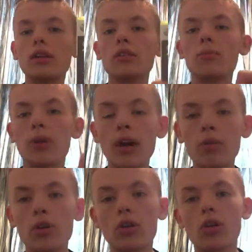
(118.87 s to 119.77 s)
the
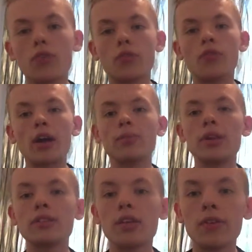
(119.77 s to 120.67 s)
power of the fragment
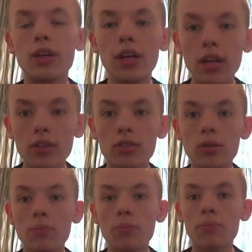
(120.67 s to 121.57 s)
has given
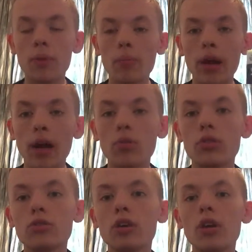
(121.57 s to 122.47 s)
his
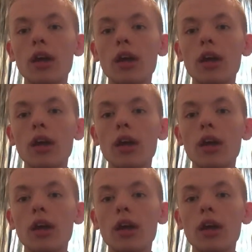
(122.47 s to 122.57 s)
powers